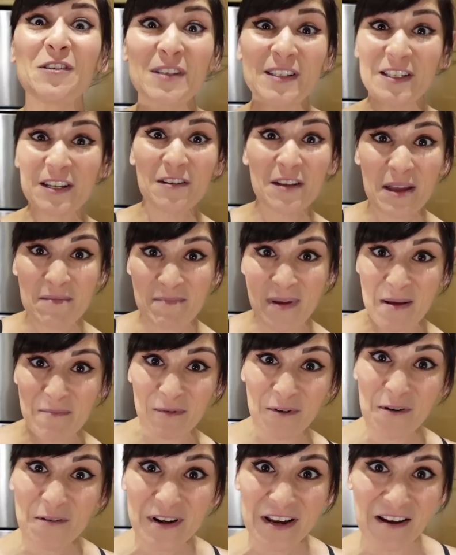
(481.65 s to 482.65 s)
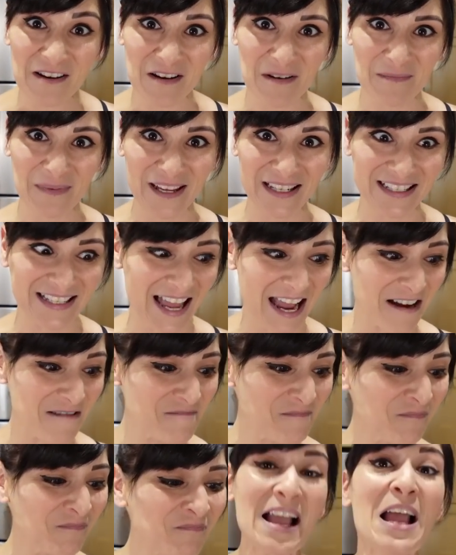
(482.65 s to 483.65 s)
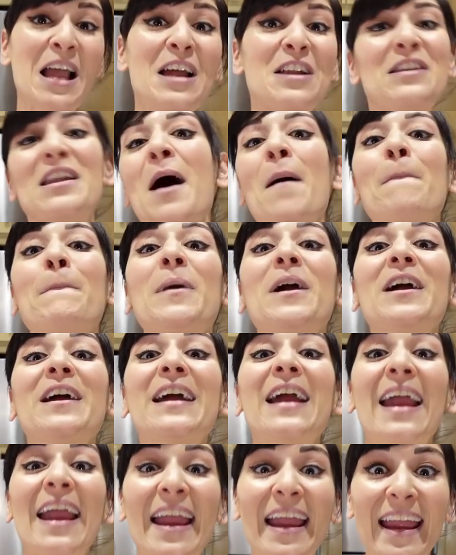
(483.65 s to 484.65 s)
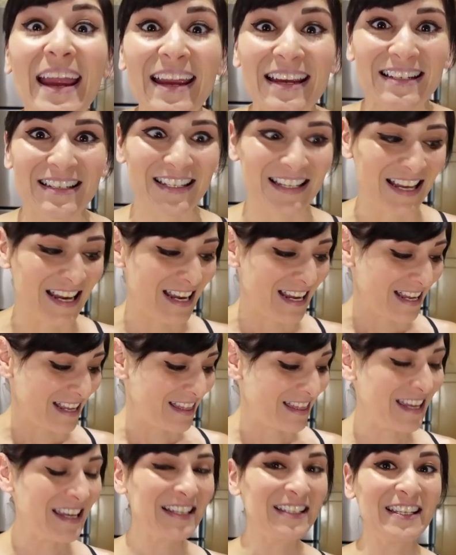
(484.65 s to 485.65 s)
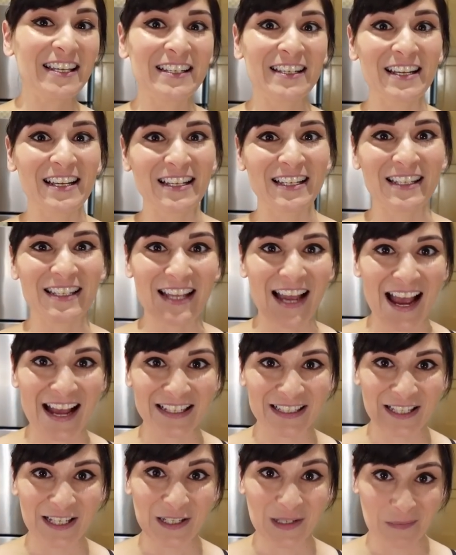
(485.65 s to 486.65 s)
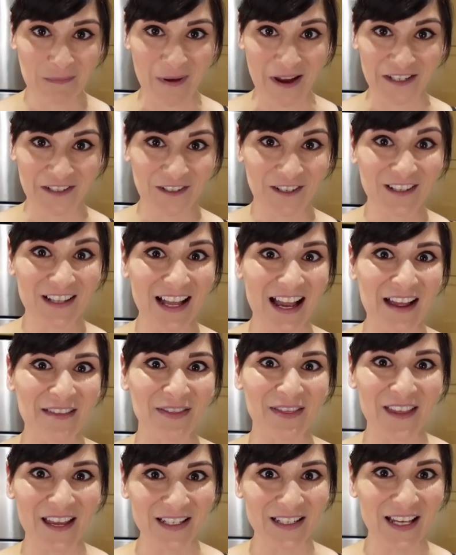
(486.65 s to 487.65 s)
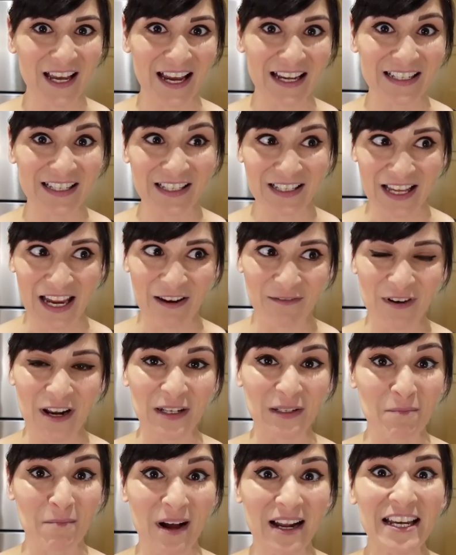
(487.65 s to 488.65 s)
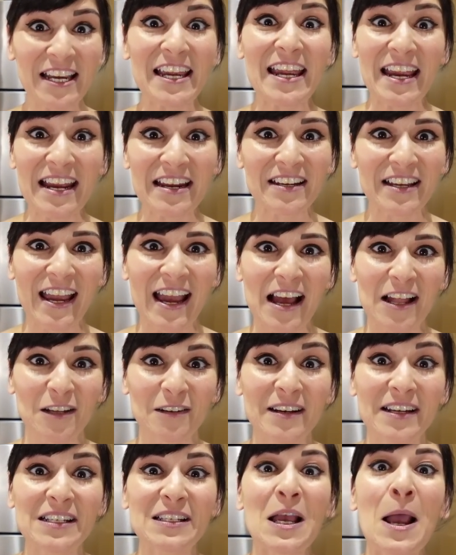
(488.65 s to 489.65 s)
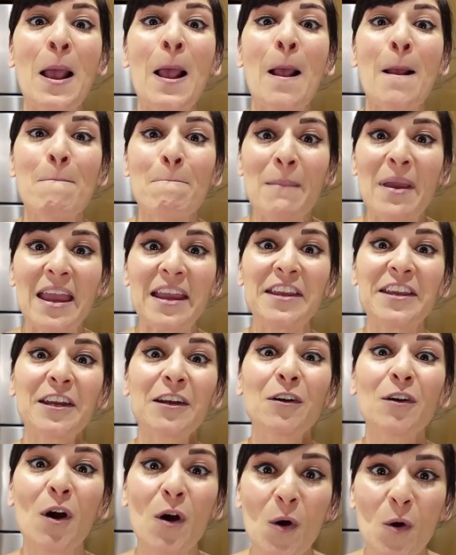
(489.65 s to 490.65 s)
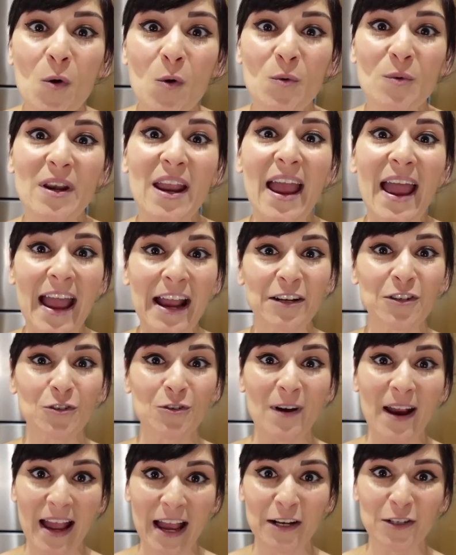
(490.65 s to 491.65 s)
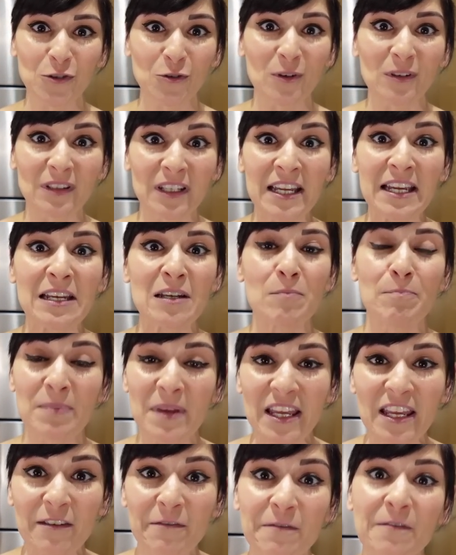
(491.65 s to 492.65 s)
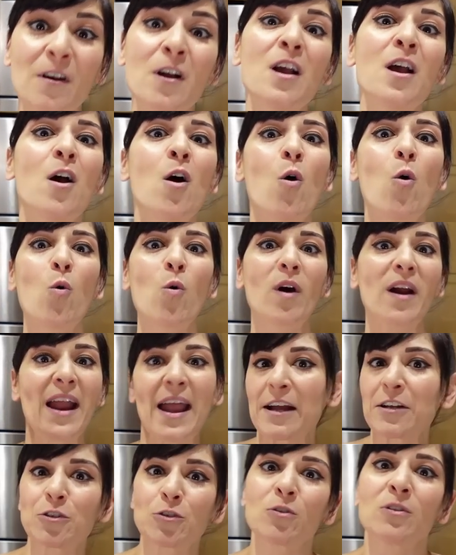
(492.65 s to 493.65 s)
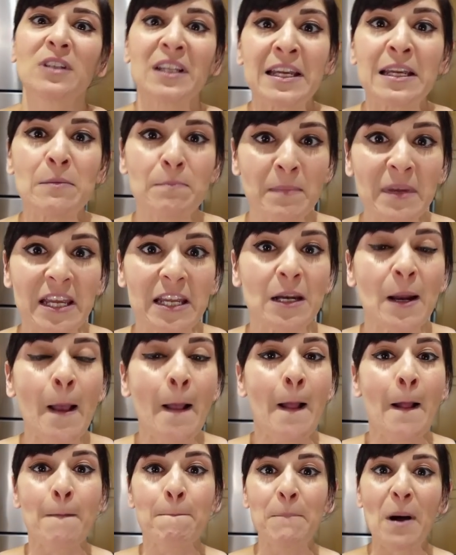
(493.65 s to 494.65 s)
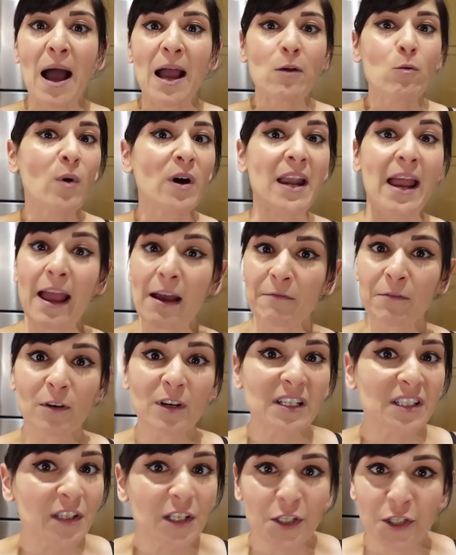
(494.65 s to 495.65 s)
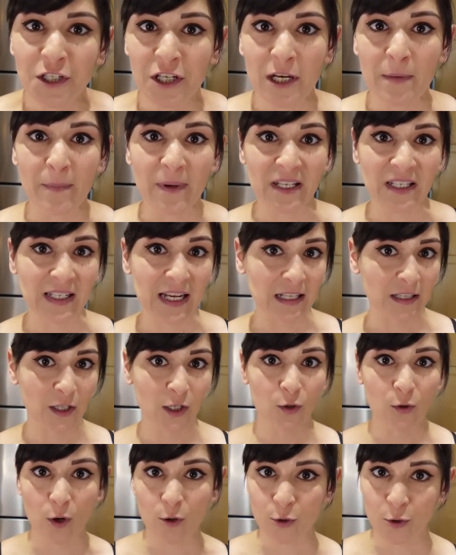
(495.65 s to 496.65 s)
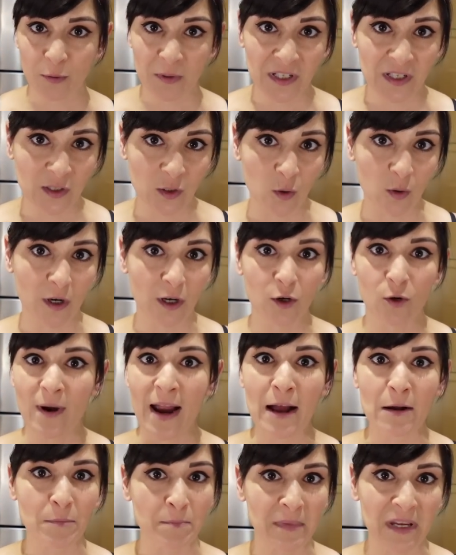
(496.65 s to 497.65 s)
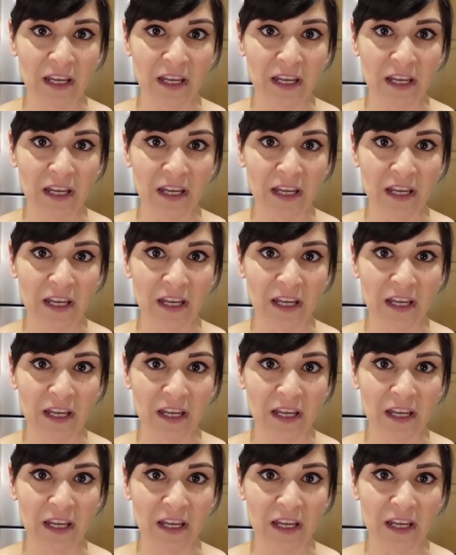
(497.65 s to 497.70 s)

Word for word: you still get pepperoni on your pizza. Number eight, this is a sassy special and this has saved us money and calories. Make your own extra extra lean beef or extra lean meat. Buy whatever is the cheapest at the grocery store ground